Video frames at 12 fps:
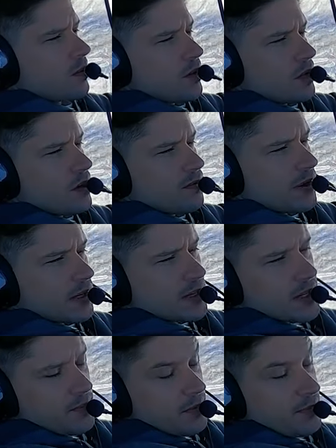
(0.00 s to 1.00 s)
if I could
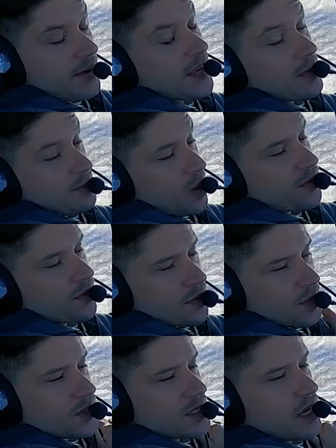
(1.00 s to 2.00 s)
get if I get both of
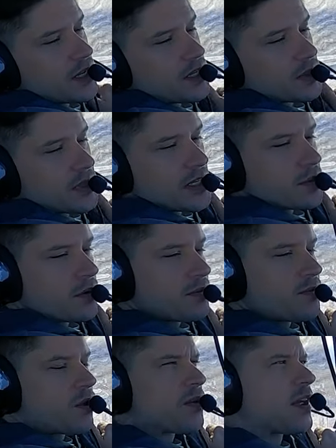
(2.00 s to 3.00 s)
those done in
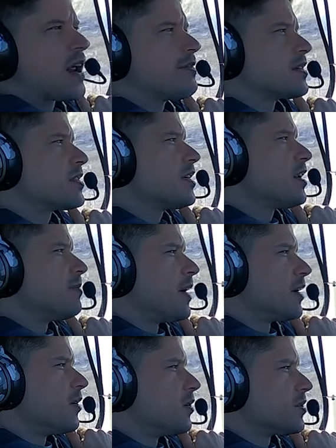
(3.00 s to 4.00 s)
2024, then I've exceeded my
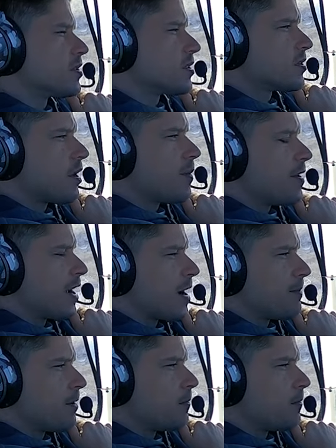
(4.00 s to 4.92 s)
goals, so I'll be happy.